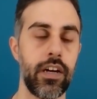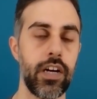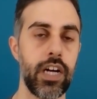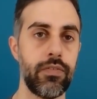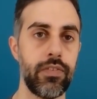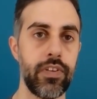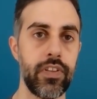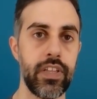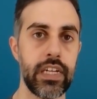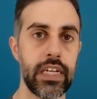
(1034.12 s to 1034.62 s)

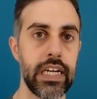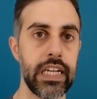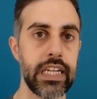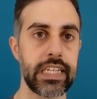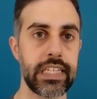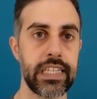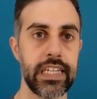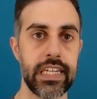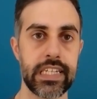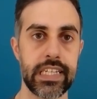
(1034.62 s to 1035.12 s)
Everything
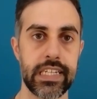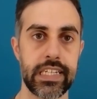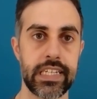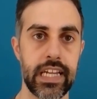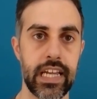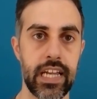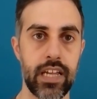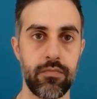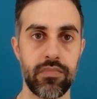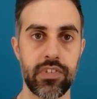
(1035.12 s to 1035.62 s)
else stays the
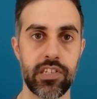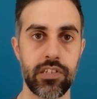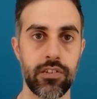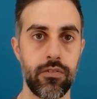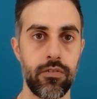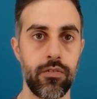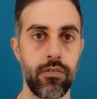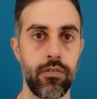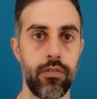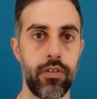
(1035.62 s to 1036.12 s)
same.
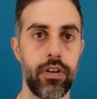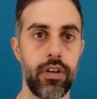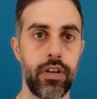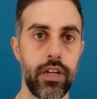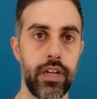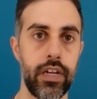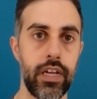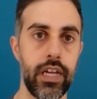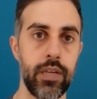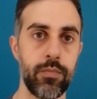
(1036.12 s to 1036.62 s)
So
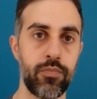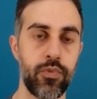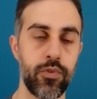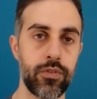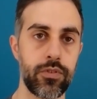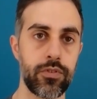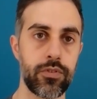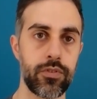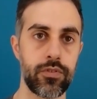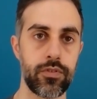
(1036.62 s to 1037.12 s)

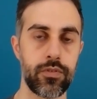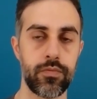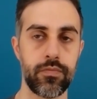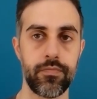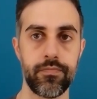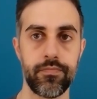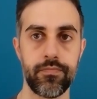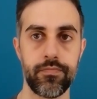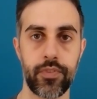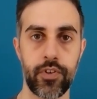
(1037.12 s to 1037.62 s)
input,
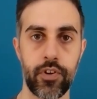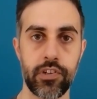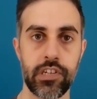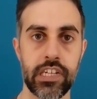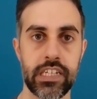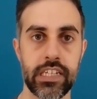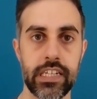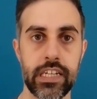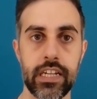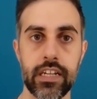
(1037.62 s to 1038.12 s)

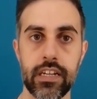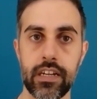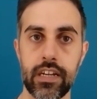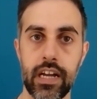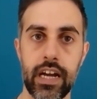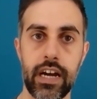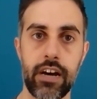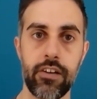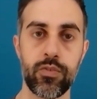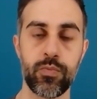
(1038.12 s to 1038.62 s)
processing,
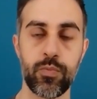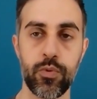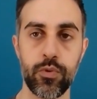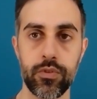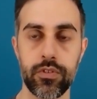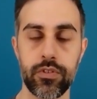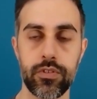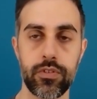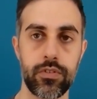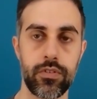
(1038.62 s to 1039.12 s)

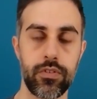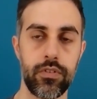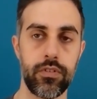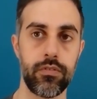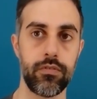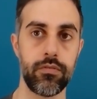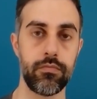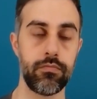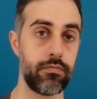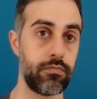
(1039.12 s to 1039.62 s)
output
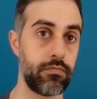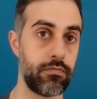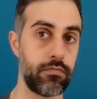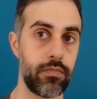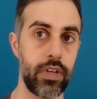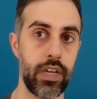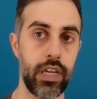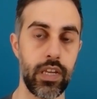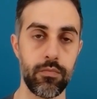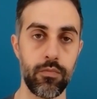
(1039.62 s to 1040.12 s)

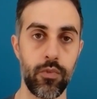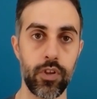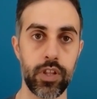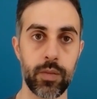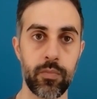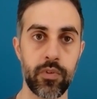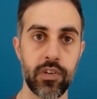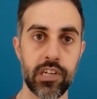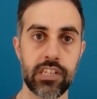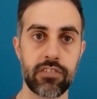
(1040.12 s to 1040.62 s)
in
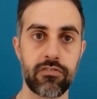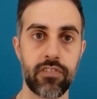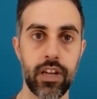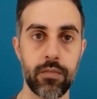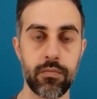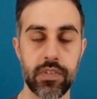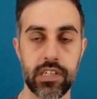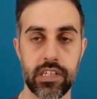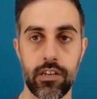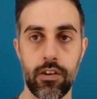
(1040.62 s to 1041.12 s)
multiple
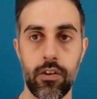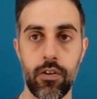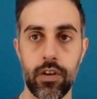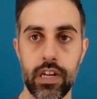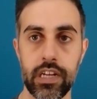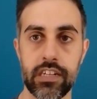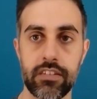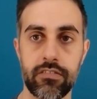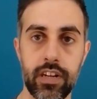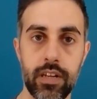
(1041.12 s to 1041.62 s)
streams,
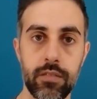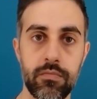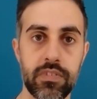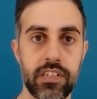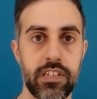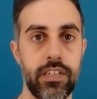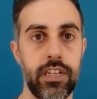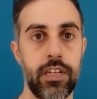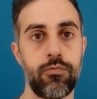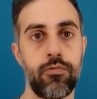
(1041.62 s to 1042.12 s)
local
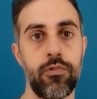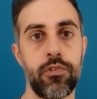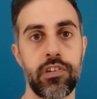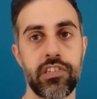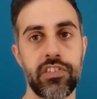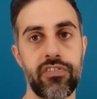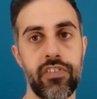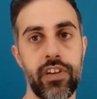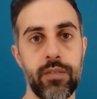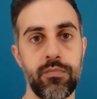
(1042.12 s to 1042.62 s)
streams, network
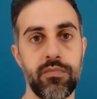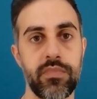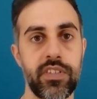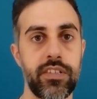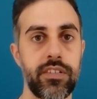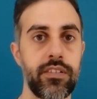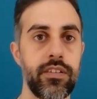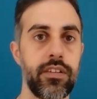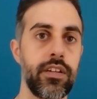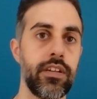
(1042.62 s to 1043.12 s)

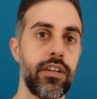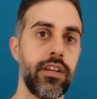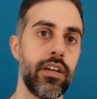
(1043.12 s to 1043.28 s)
streams,